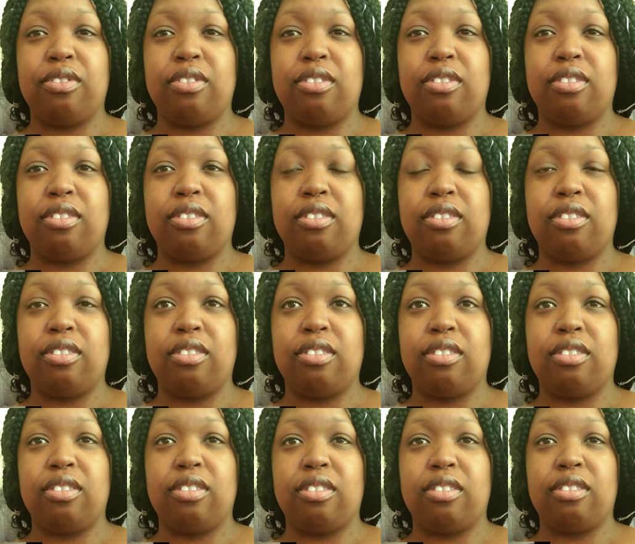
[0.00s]

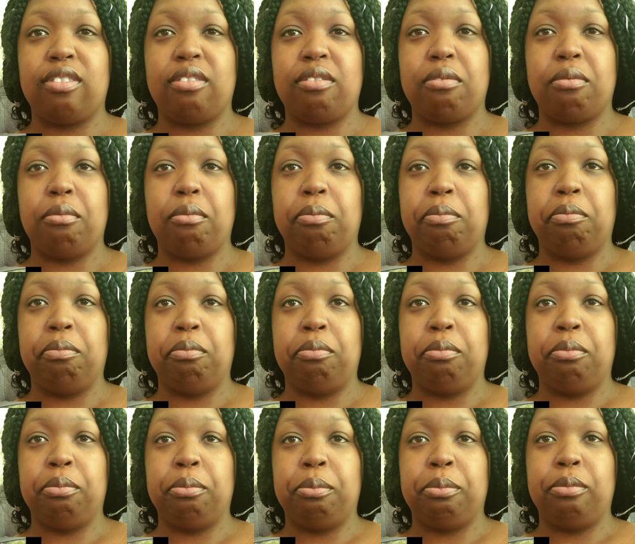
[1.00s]

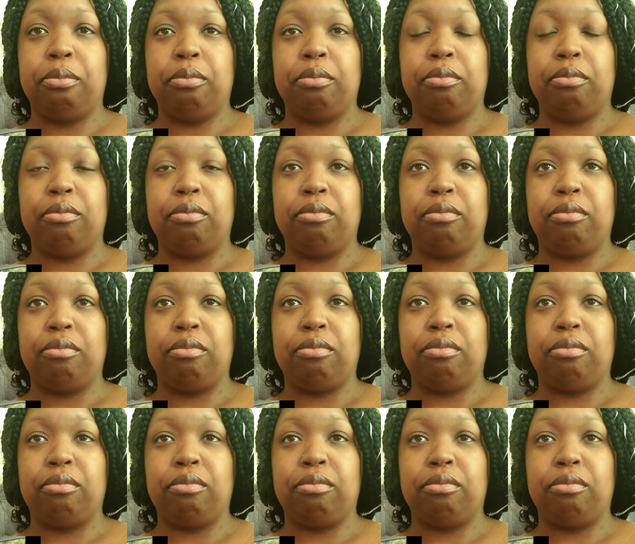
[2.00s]
No words are spoken by the person on screen.